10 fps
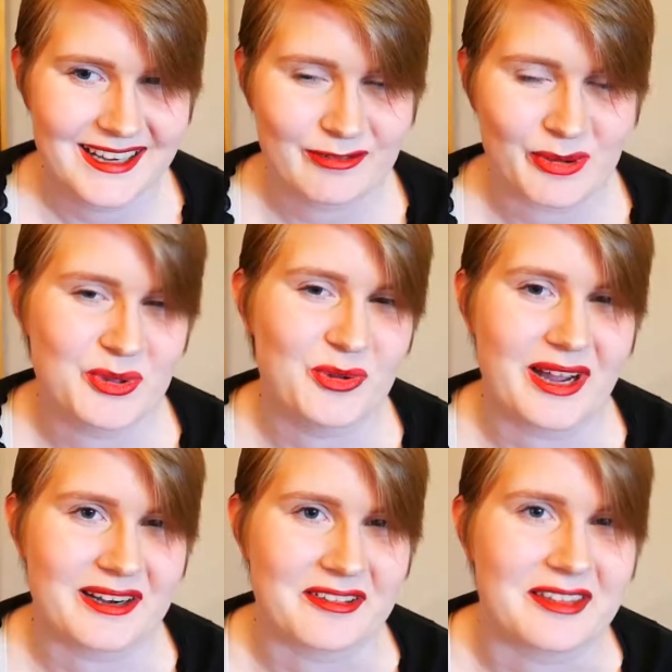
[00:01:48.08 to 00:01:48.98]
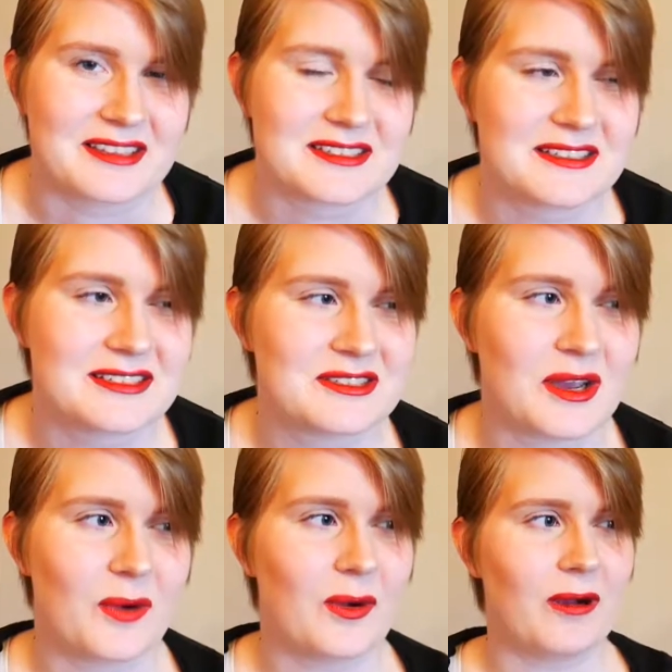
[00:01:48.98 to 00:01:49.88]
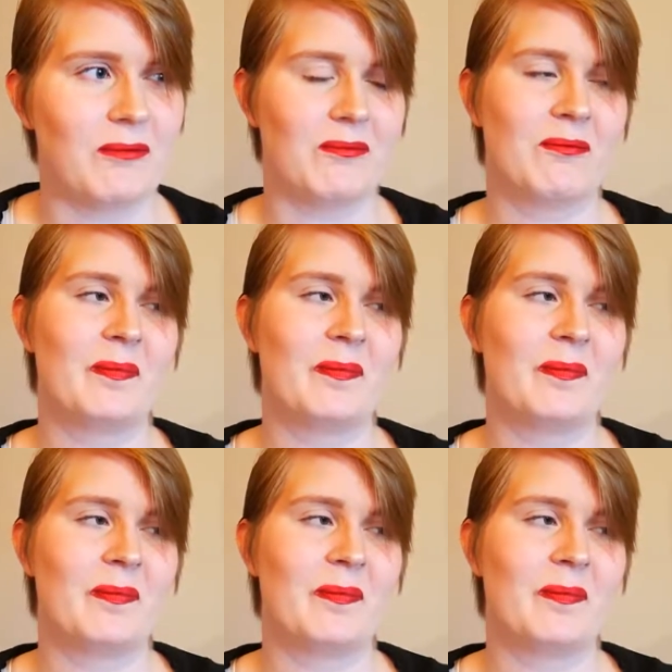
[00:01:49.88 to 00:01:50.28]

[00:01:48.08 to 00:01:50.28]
from doing other things. So